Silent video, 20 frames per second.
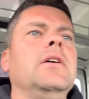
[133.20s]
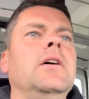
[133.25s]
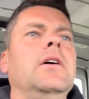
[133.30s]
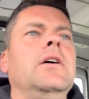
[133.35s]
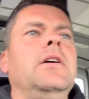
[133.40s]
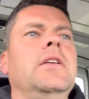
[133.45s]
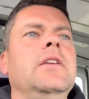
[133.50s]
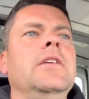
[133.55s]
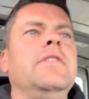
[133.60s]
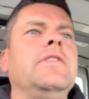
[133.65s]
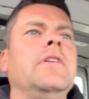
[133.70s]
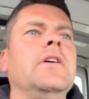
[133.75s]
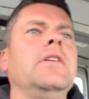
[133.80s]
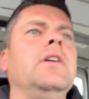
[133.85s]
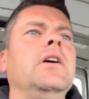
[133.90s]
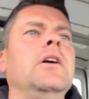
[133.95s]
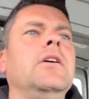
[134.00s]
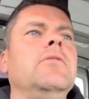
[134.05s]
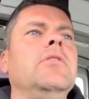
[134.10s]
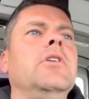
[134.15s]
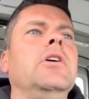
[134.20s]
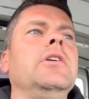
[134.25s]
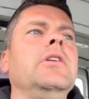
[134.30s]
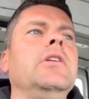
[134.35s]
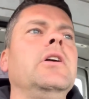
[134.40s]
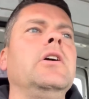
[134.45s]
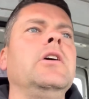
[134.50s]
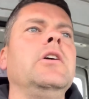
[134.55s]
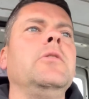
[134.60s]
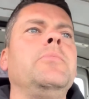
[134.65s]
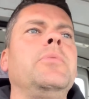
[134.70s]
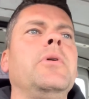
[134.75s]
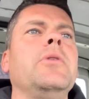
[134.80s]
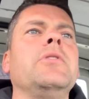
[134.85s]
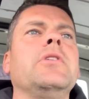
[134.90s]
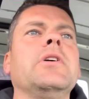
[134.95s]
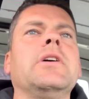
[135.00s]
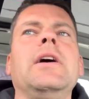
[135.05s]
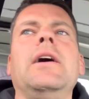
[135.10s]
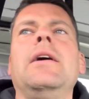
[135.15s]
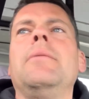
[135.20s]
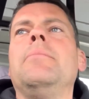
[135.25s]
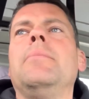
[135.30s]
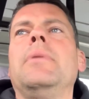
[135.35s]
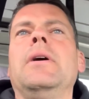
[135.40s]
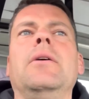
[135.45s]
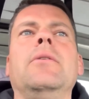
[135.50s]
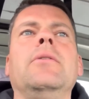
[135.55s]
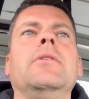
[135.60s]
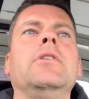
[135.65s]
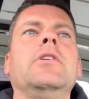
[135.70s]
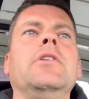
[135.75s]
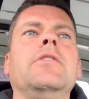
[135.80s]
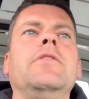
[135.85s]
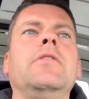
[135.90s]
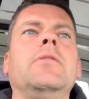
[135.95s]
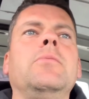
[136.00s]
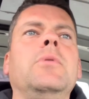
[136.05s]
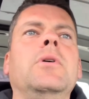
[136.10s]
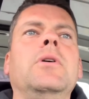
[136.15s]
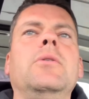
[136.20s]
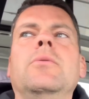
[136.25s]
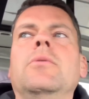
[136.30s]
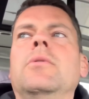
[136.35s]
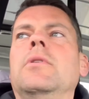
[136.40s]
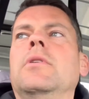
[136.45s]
And he said, oh right, no, it broke a cam belt. And I said, well,